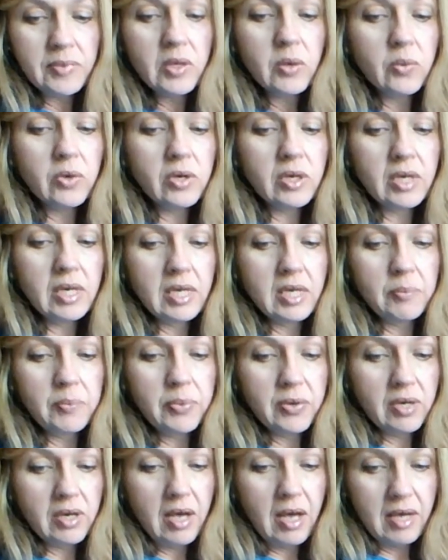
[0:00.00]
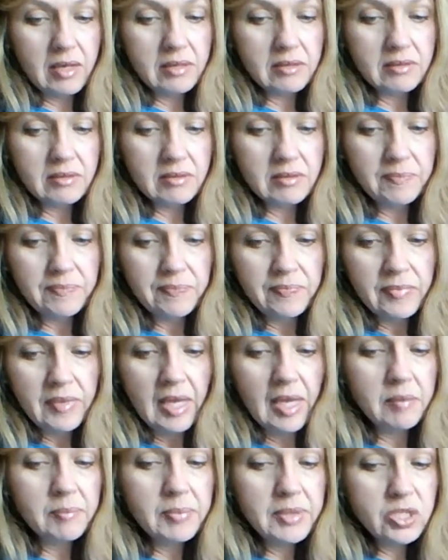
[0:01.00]
we're going to percuss
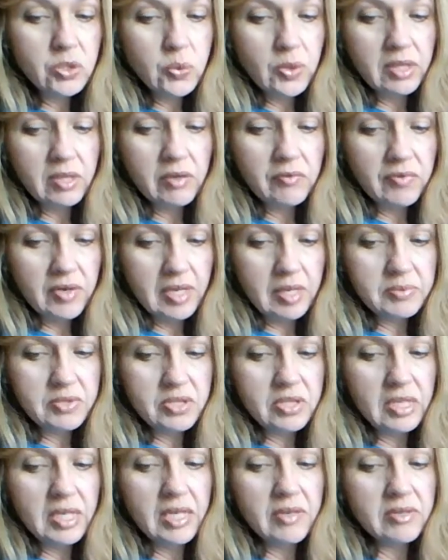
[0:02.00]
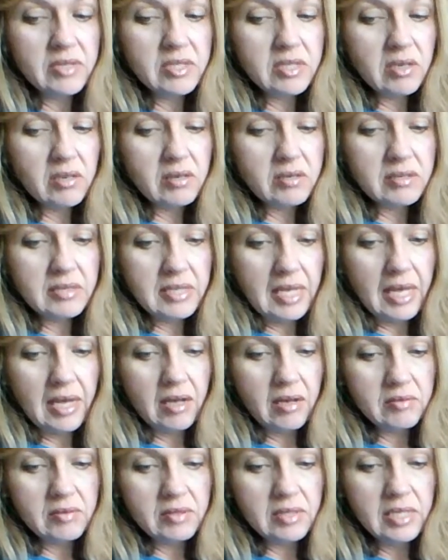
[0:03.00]
in between the ribs to hear a dull
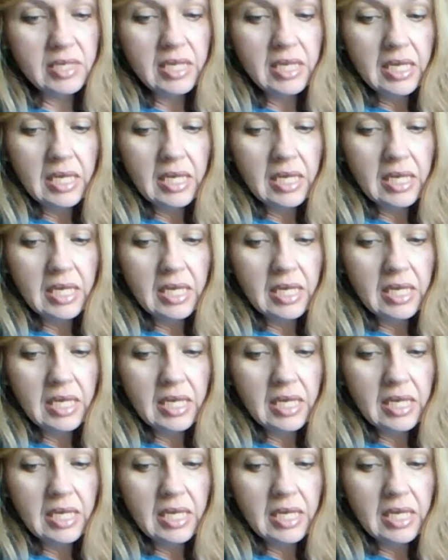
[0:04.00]
sound.